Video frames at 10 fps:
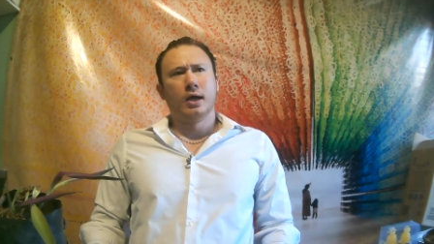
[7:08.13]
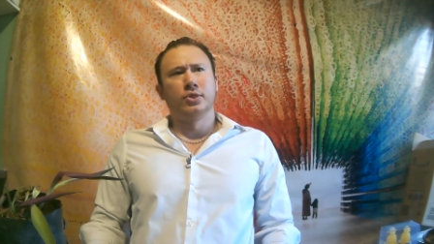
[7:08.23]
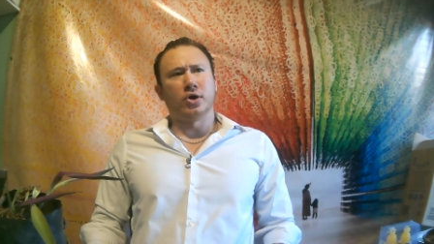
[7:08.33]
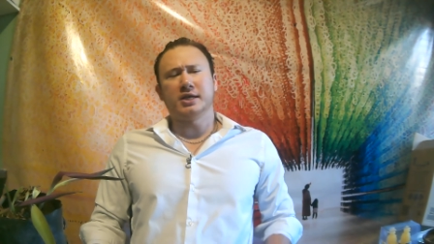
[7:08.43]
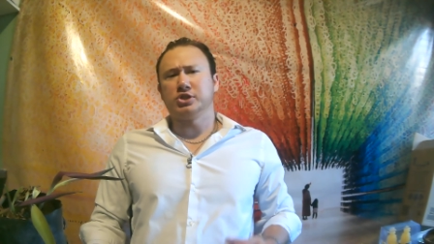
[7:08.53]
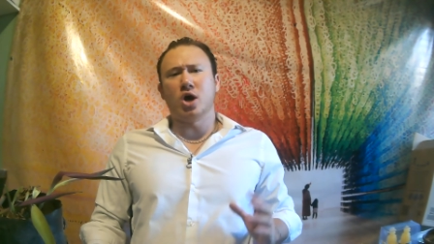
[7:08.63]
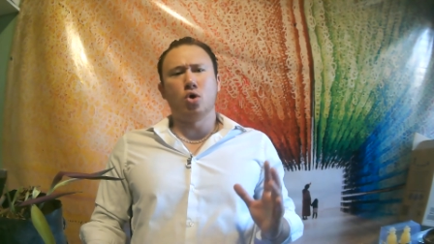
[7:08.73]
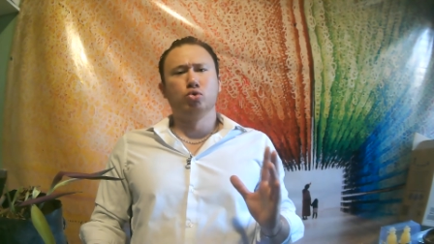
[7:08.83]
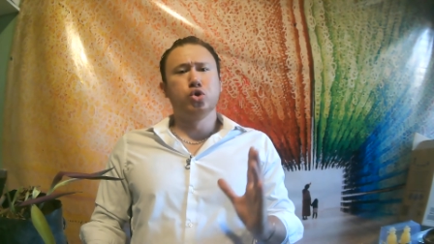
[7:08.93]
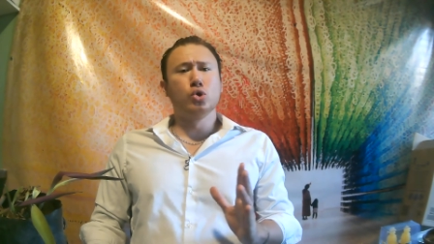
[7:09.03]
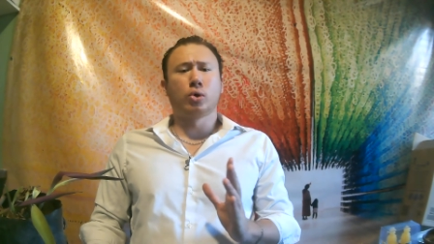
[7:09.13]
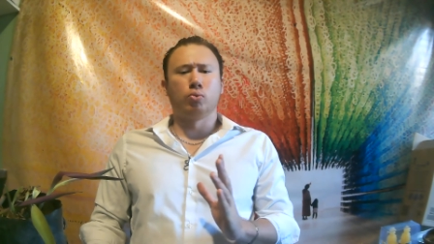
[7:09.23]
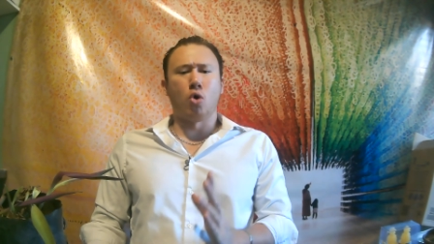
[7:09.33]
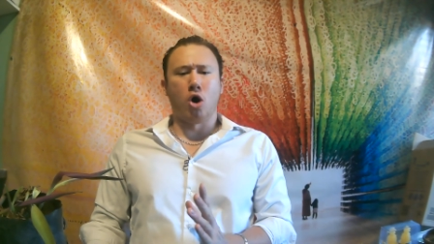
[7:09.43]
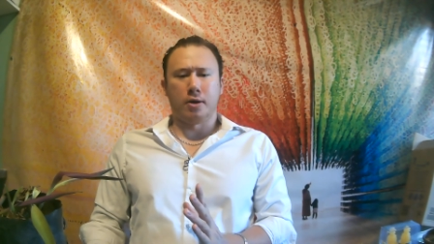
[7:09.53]
There is no
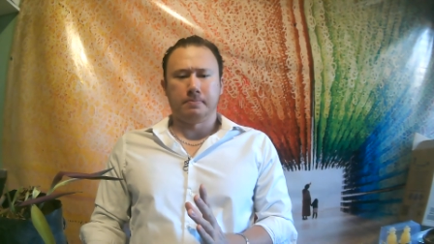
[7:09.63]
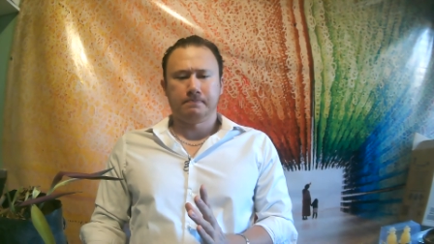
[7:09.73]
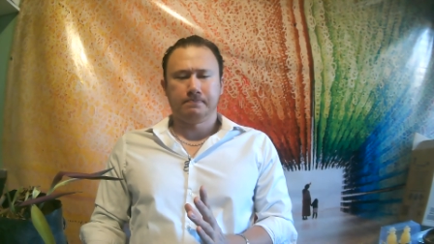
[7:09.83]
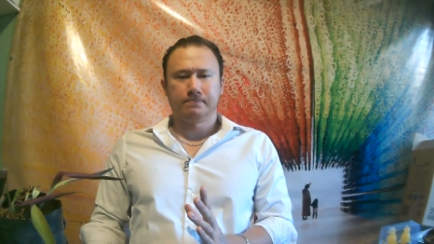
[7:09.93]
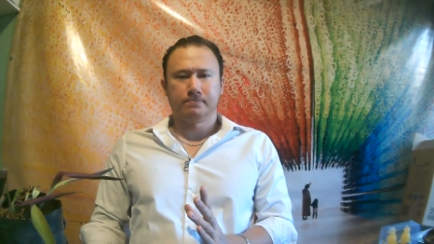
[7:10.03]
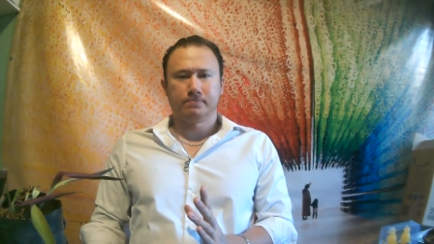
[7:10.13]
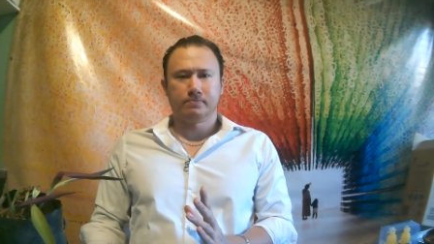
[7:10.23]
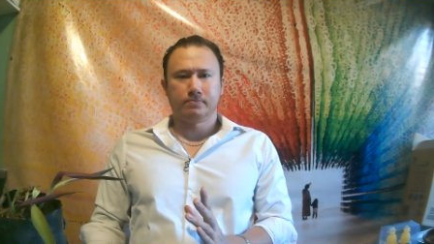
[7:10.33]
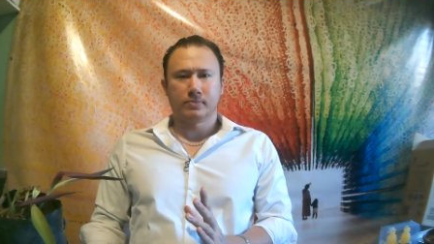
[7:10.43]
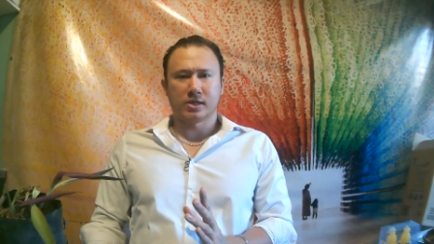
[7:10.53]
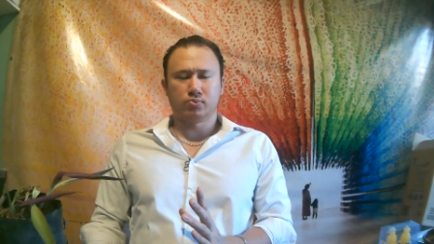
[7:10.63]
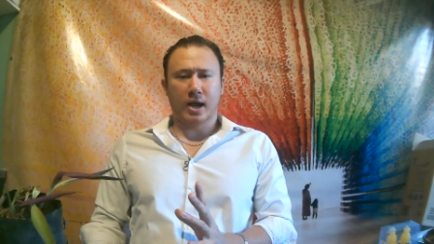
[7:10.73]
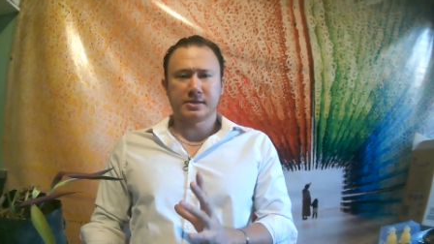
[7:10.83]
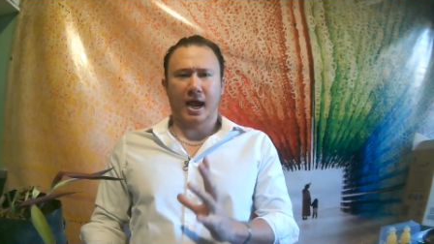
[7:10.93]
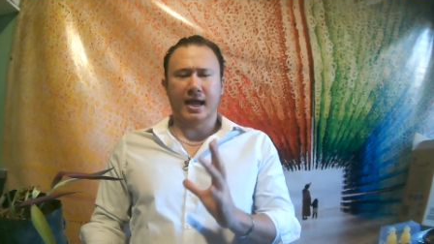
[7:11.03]
lukewarm. As,
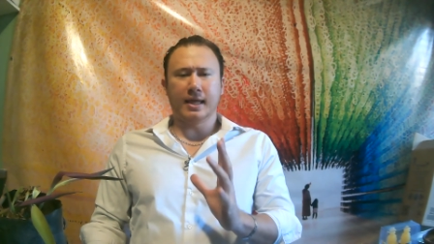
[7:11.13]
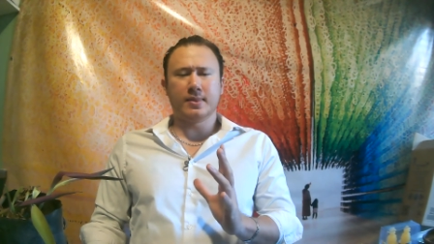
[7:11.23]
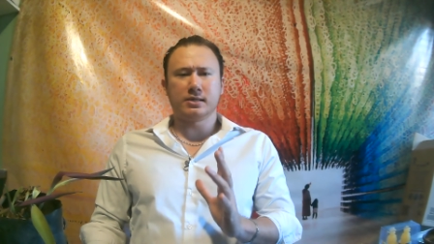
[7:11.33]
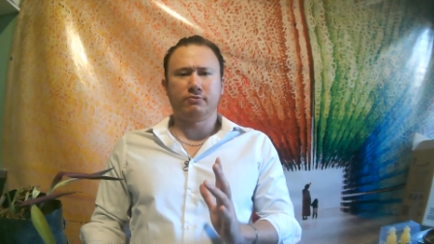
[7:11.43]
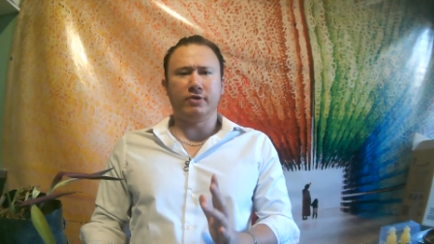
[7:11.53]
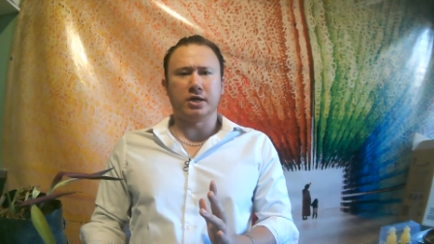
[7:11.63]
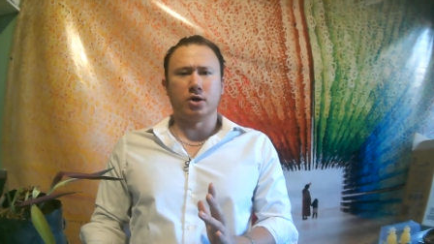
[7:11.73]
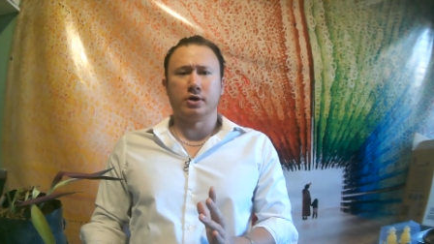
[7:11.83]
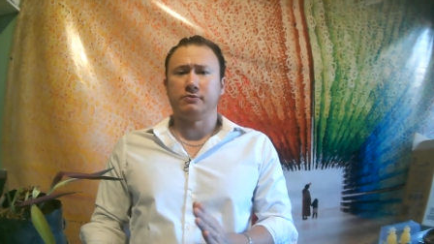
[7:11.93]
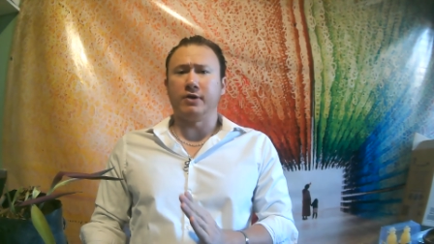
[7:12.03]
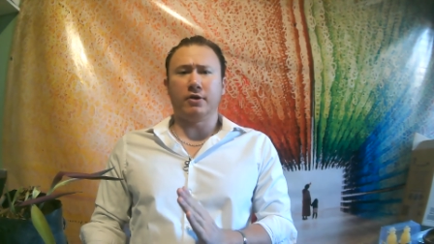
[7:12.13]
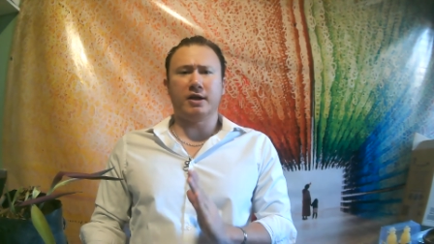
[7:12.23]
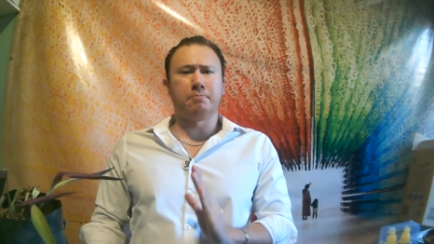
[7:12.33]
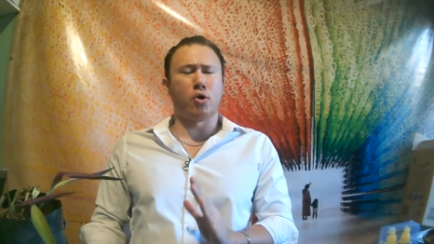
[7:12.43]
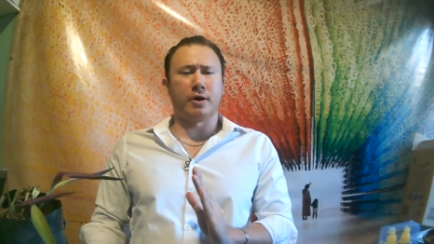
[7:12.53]
as I end this video, it's
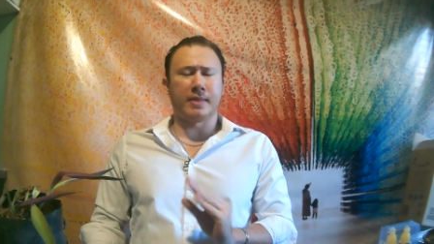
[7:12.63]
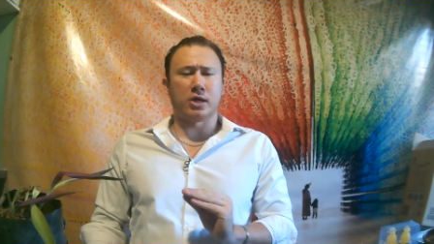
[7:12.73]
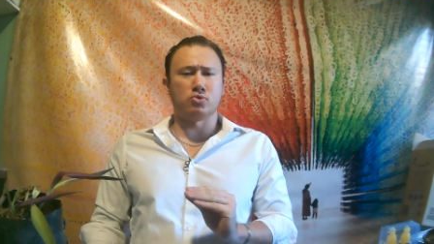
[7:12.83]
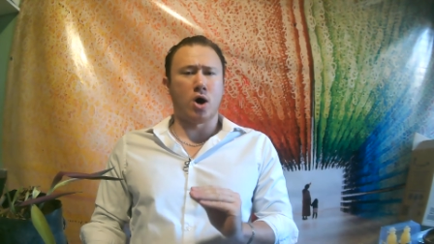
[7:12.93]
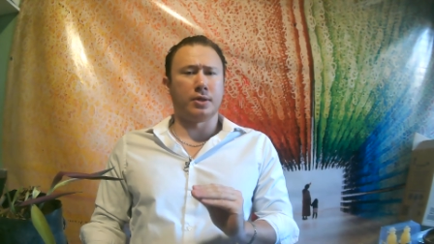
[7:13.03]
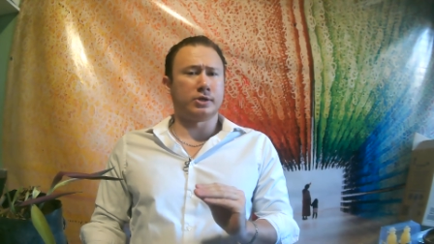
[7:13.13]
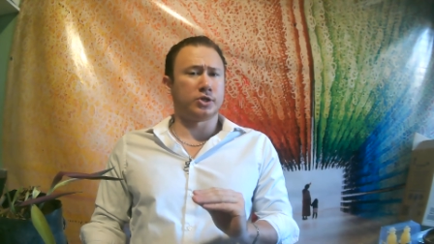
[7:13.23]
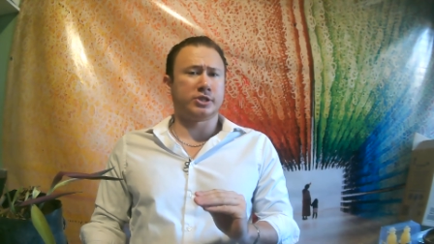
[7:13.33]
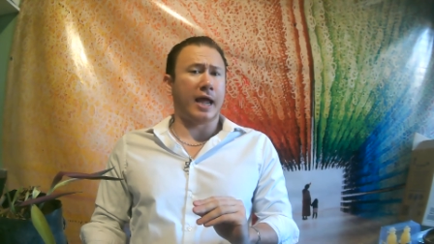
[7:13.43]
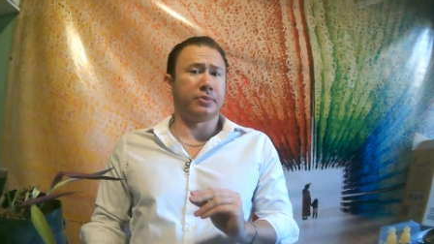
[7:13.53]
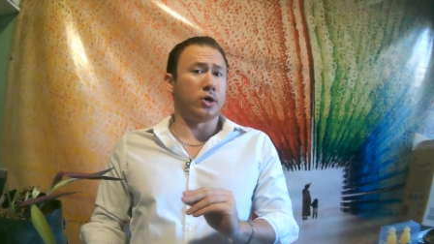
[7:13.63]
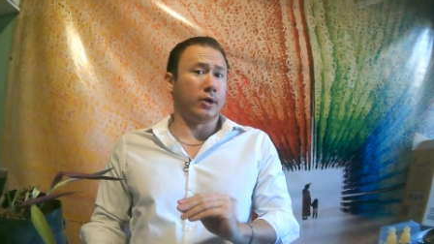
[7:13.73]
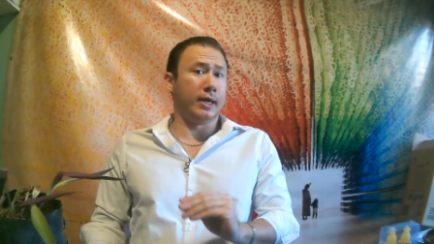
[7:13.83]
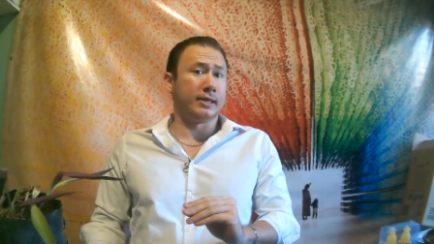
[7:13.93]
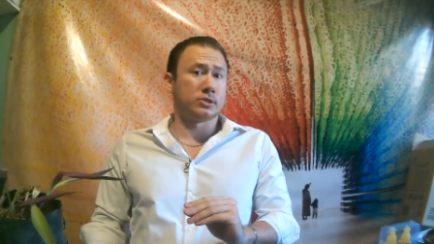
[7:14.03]
very important that you all understand there
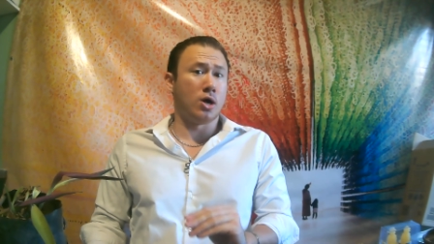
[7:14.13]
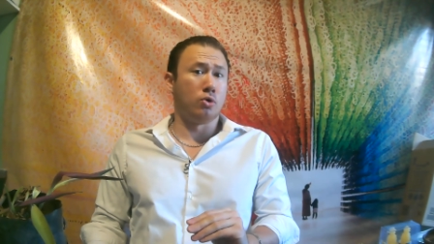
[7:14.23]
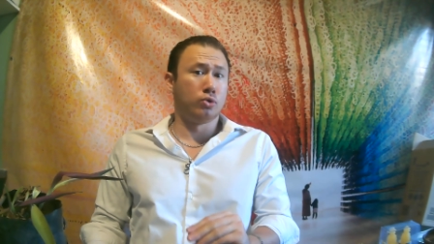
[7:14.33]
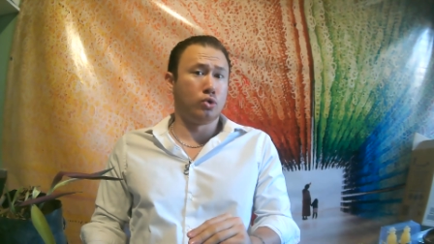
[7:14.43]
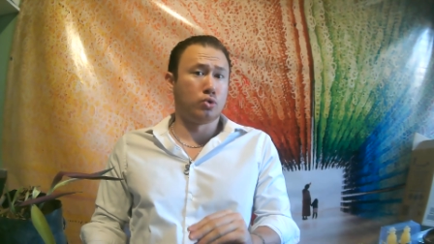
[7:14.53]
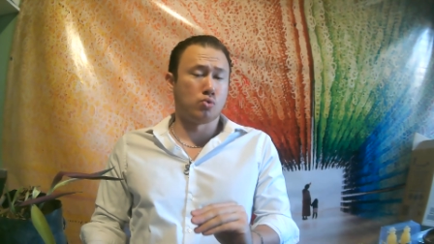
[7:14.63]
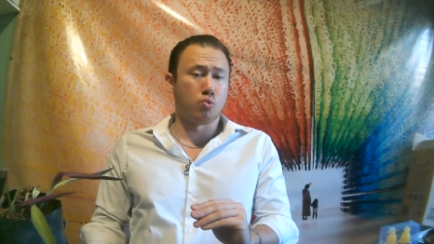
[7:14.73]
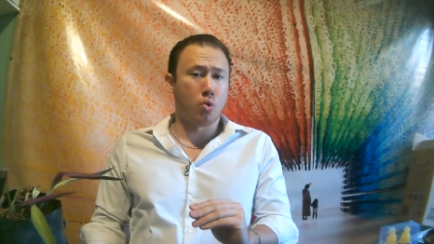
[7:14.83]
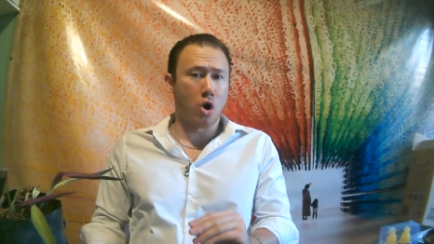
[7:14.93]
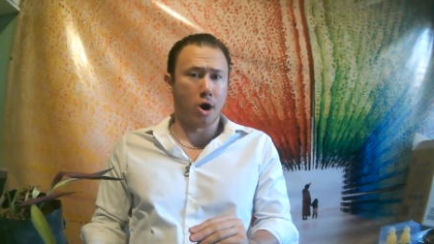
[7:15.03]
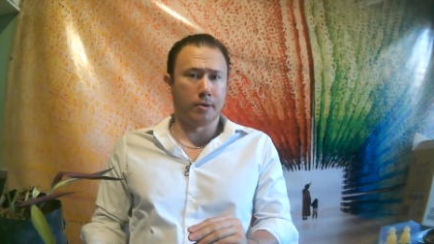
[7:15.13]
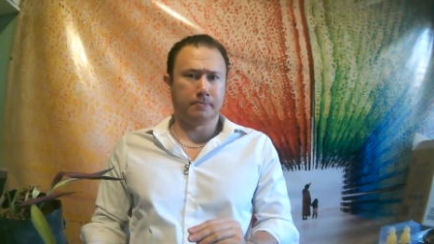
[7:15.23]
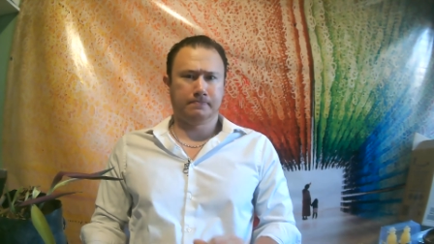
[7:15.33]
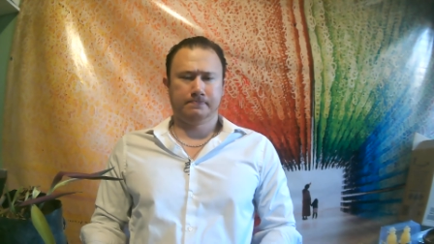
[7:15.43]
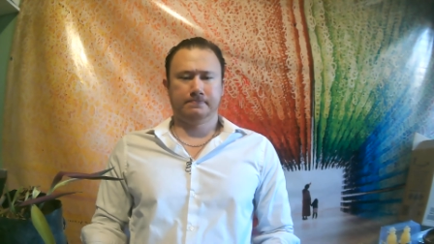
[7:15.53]
is no lukewarm.